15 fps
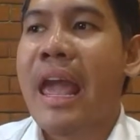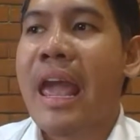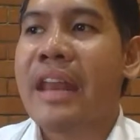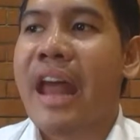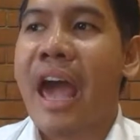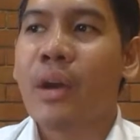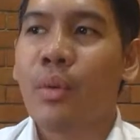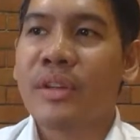
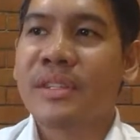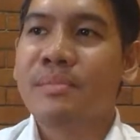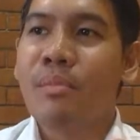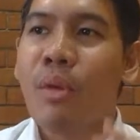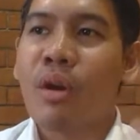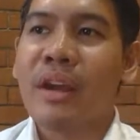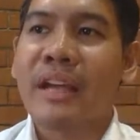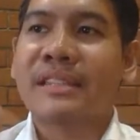And I was
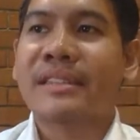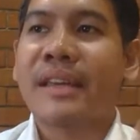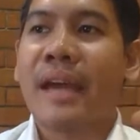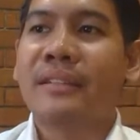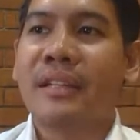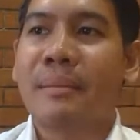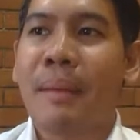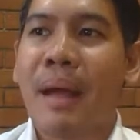more
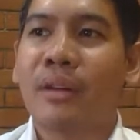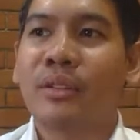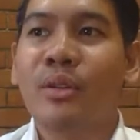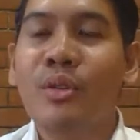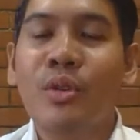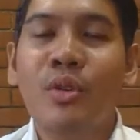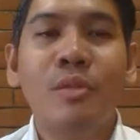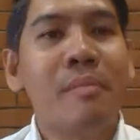excited about,
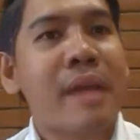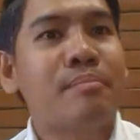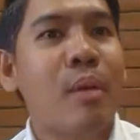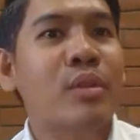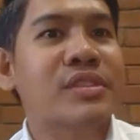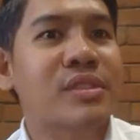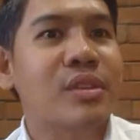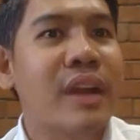ooh, my
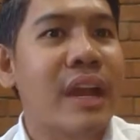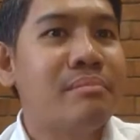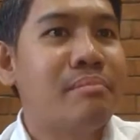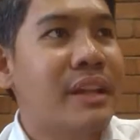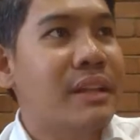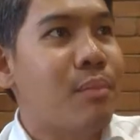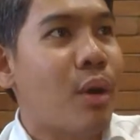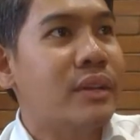poster and
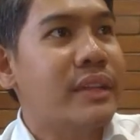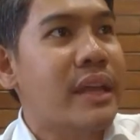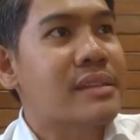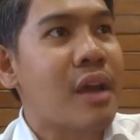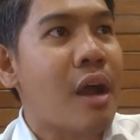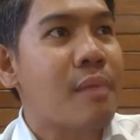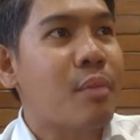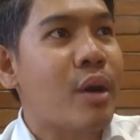billboard is
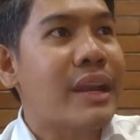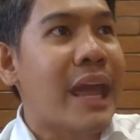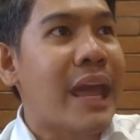up on